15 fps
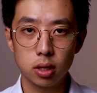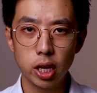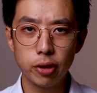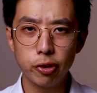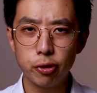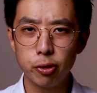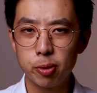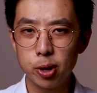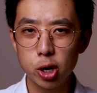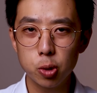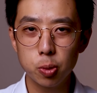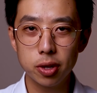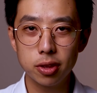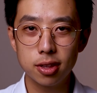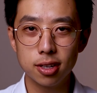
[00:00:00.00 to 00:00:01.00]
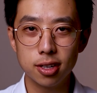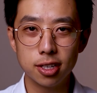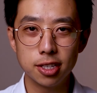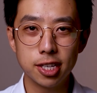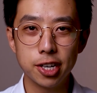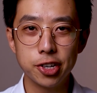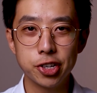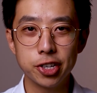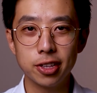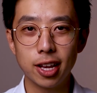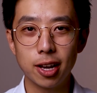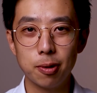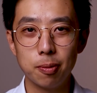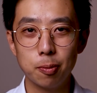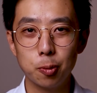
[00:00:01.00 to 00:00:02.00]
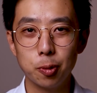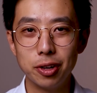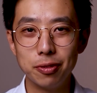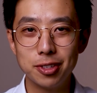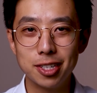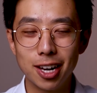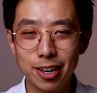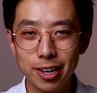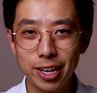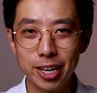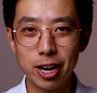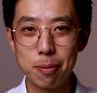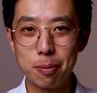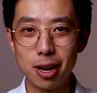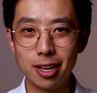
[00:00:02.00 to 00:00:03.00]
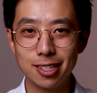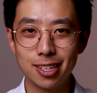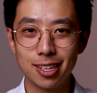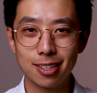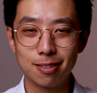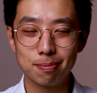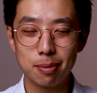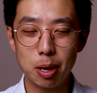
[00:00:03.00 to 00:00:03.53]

If you're familiar with the teaching that we've done here at Mindset,